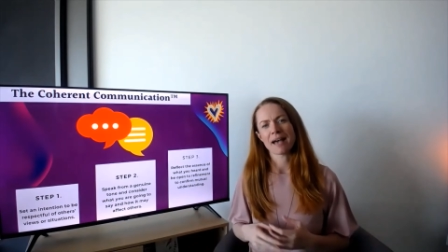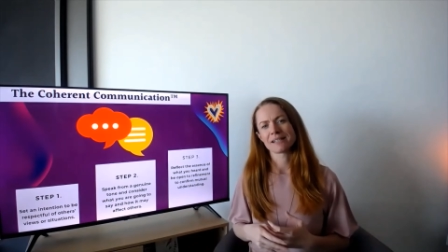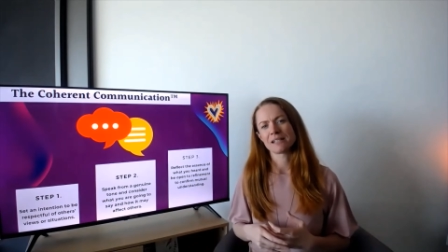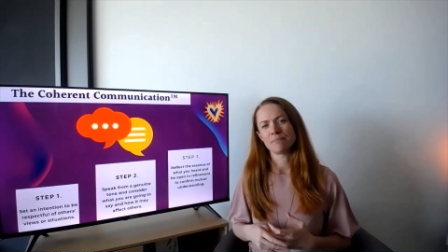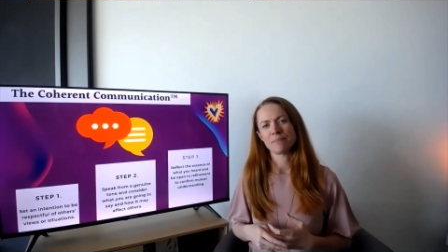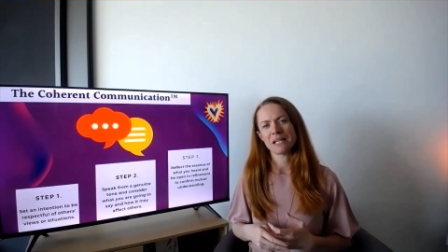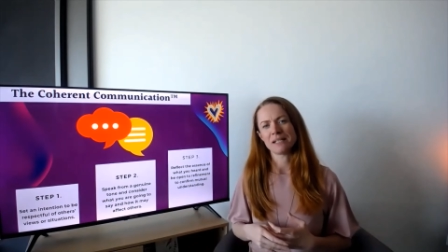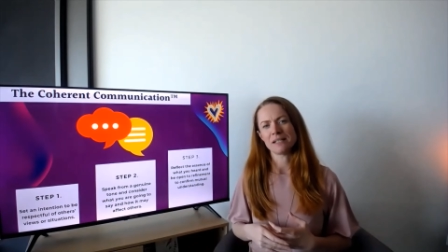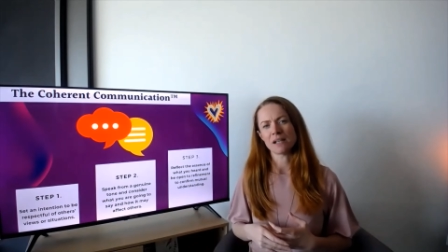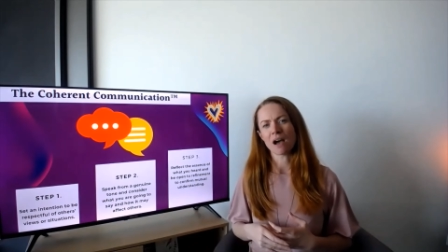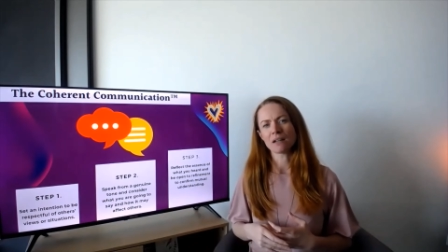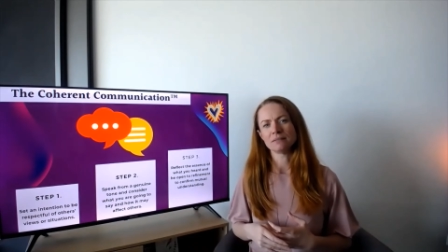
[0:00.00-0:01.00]
hasn't been
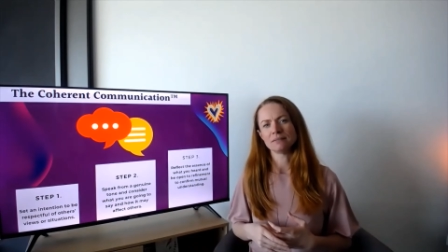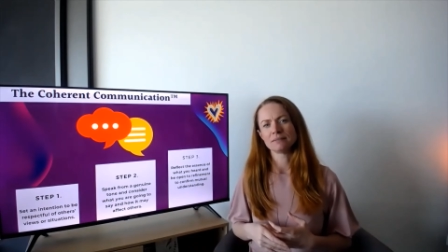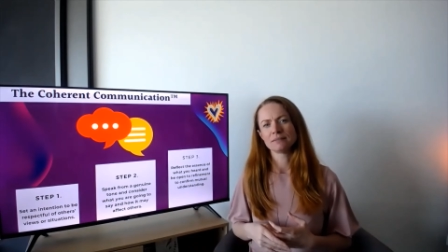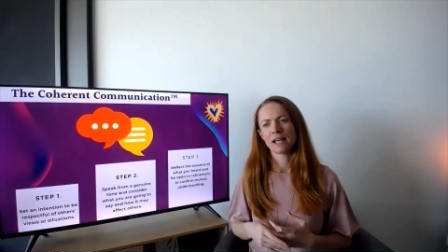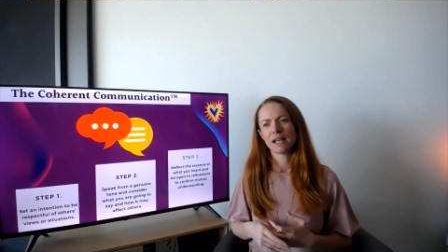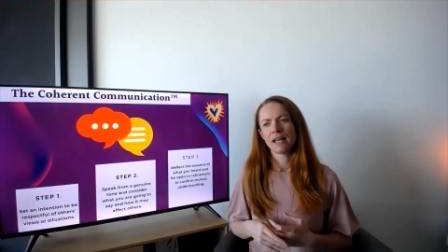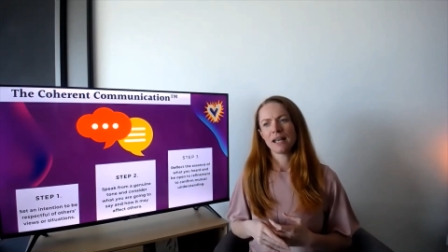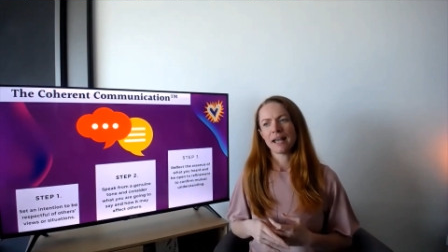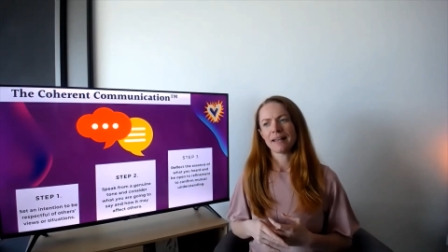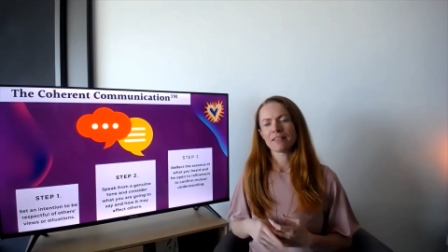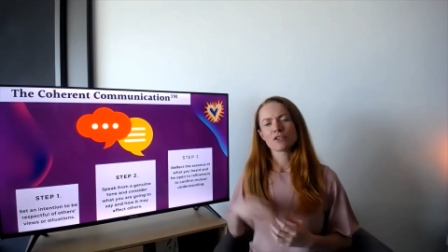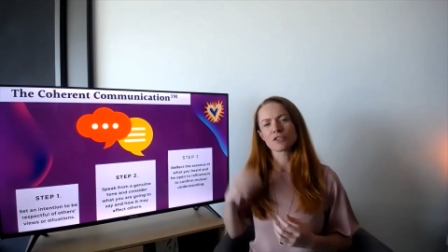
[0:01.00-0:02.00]
done.
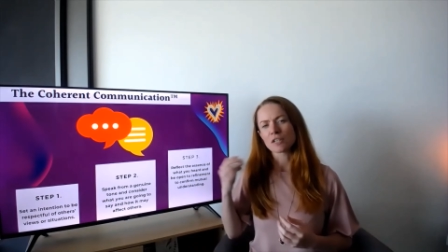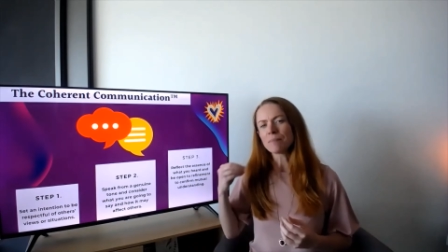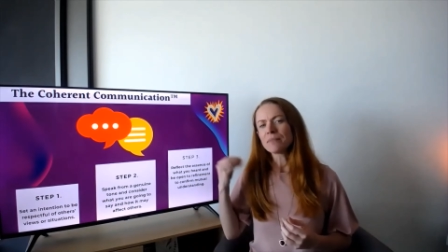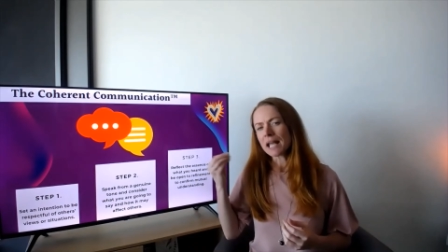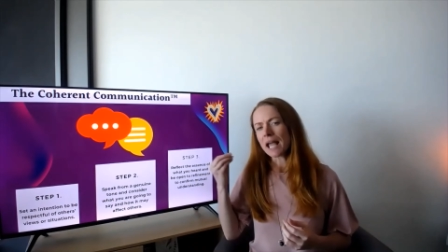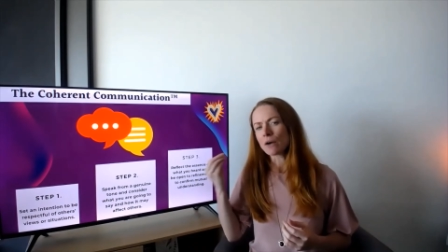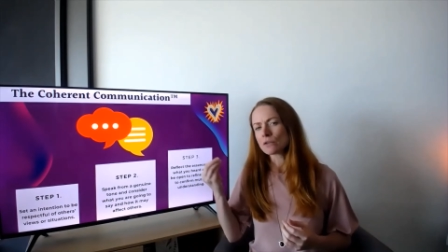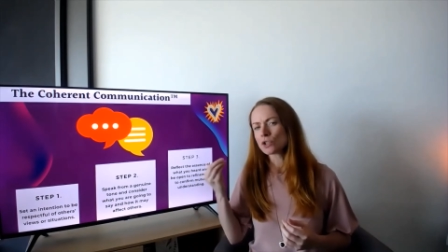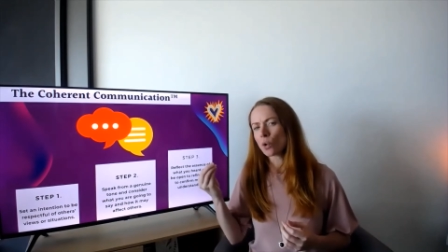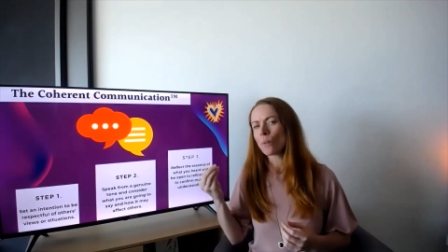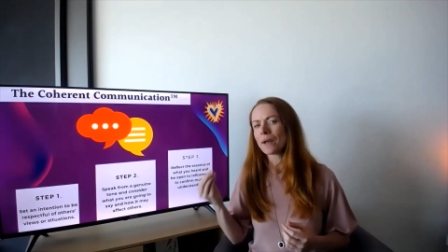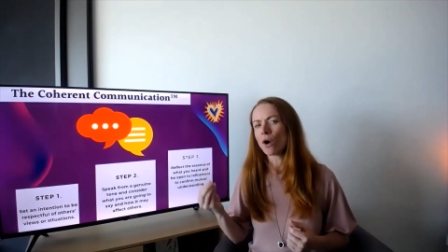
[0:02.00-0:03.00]
And there's something else
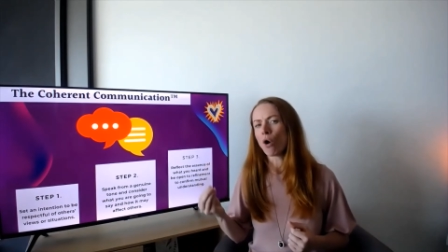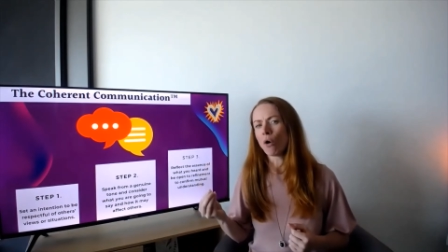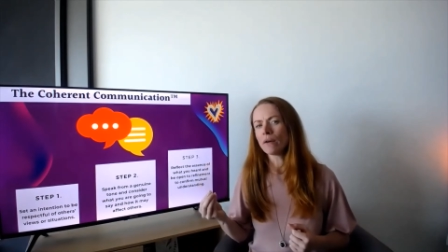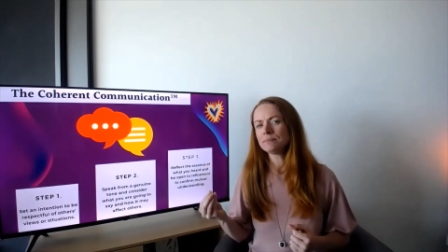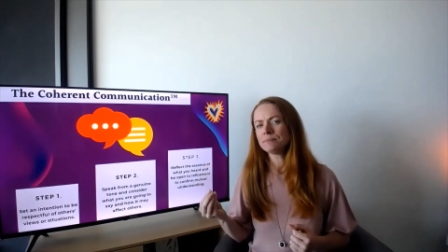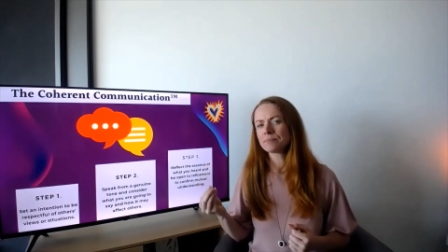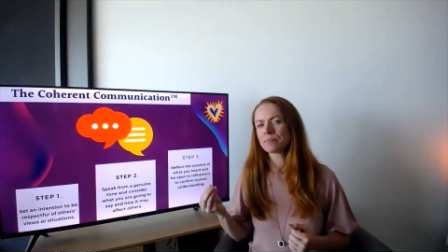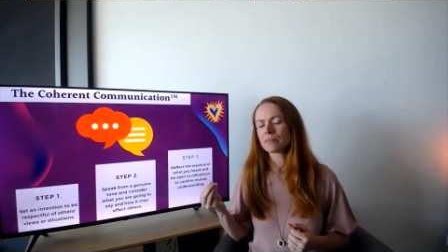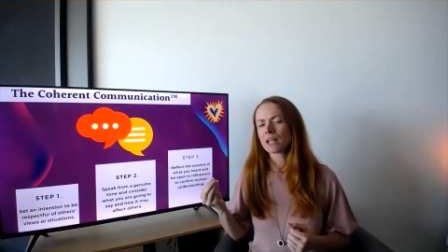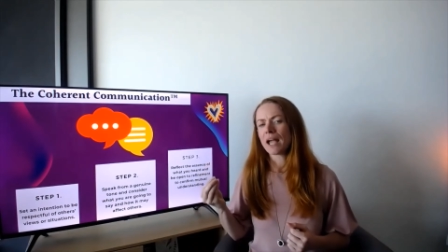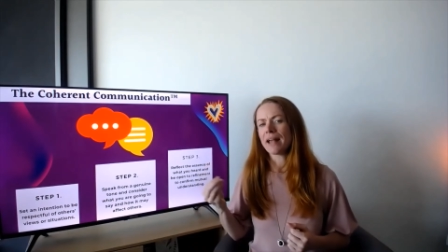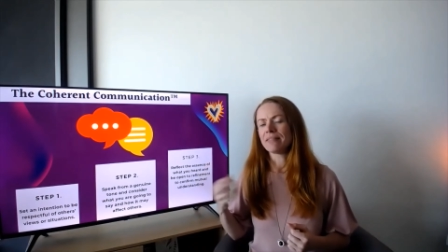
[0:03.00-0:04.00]
going on
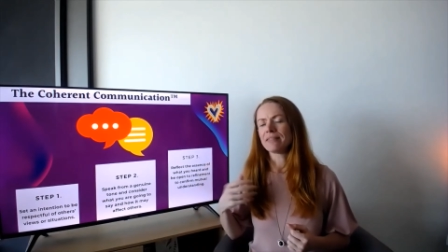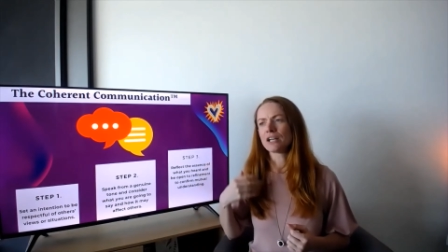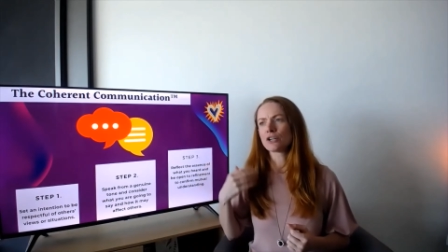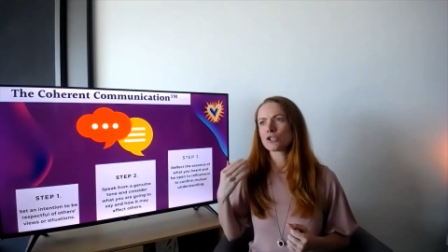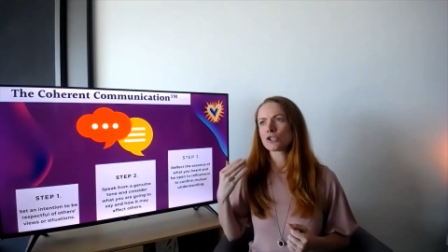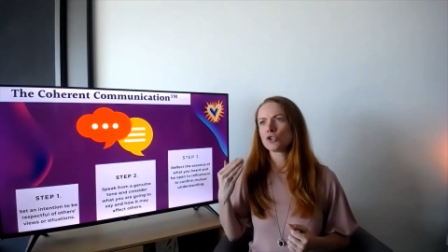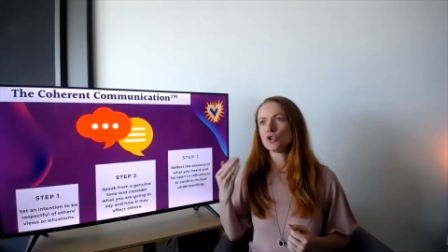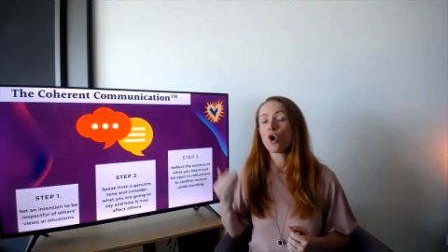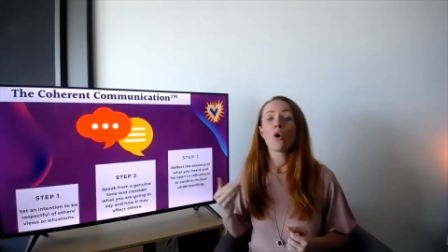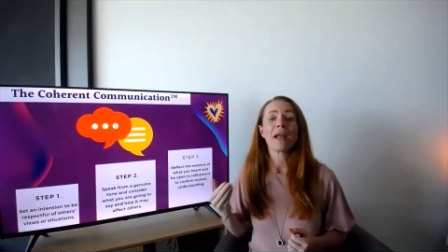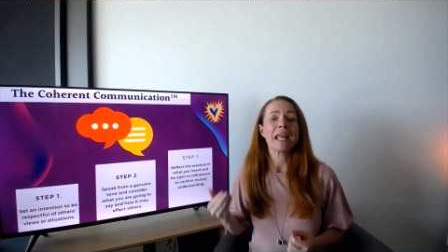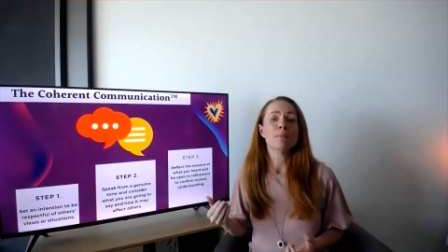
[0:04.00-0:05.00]
and they're just
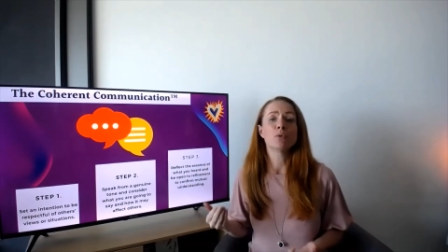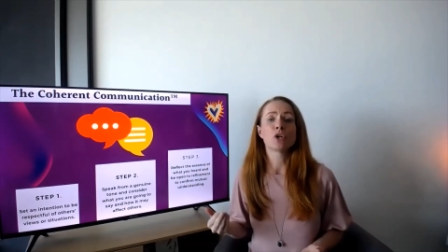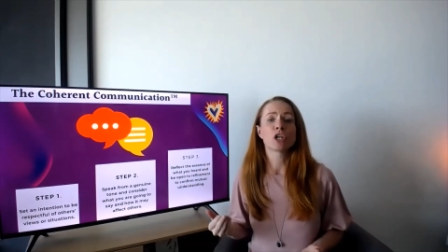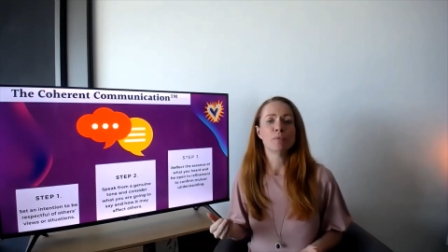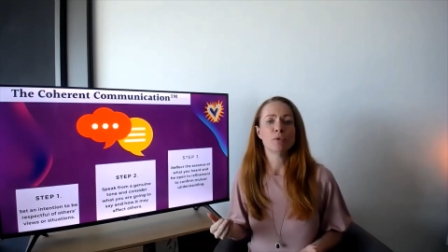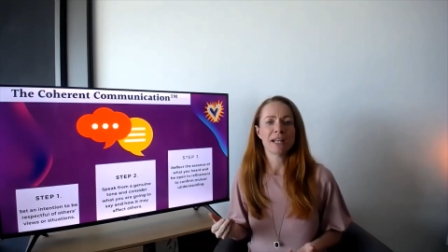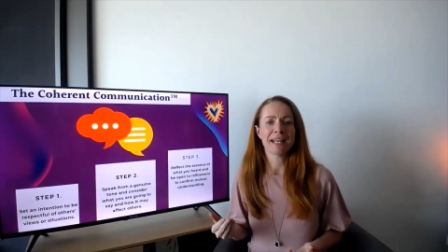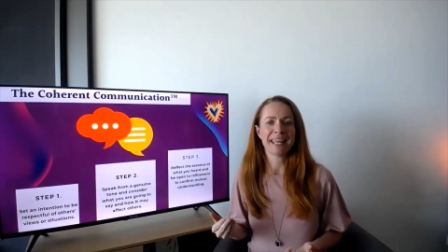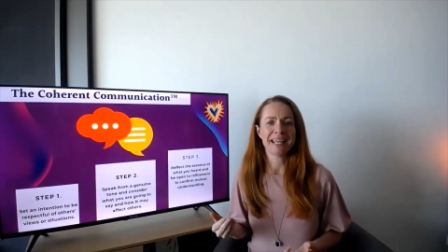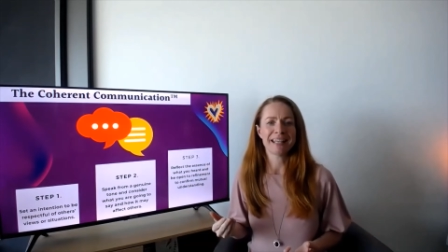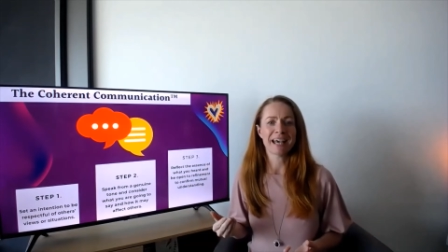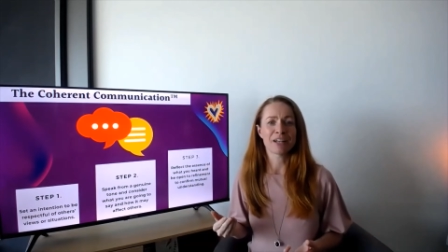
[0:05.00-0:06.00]
not able to
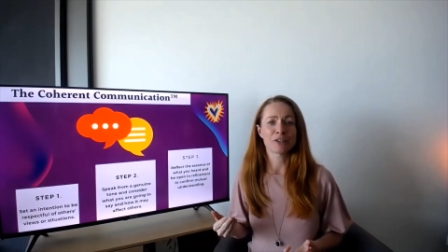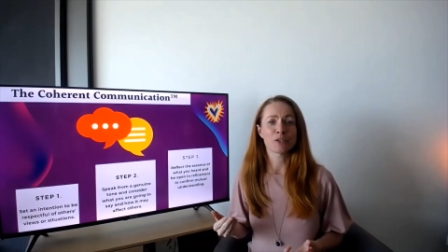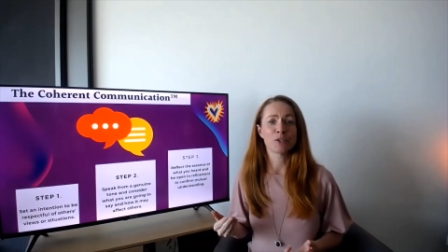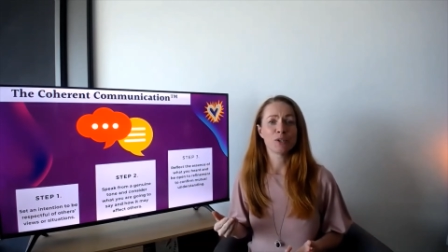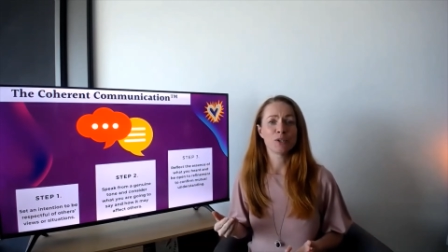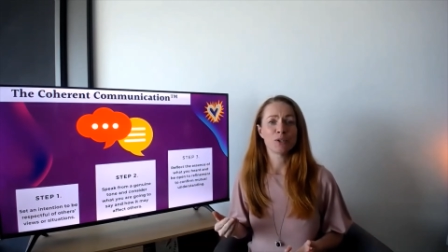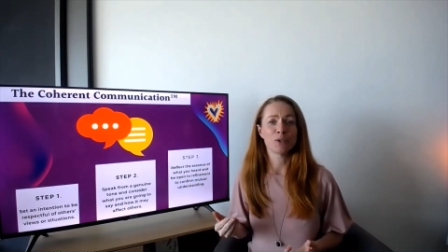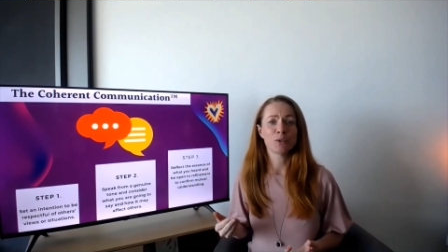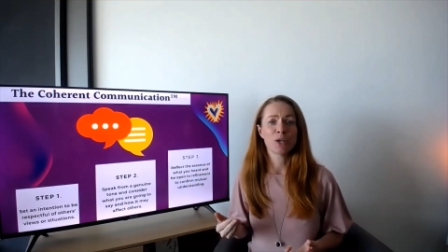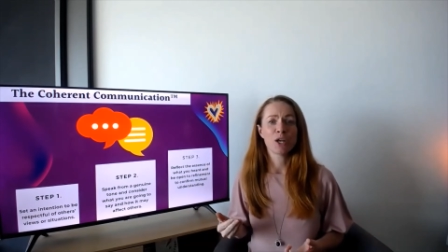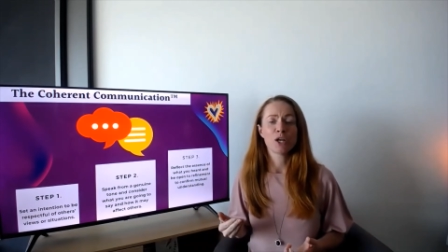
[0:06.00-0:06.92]
communicate that to you.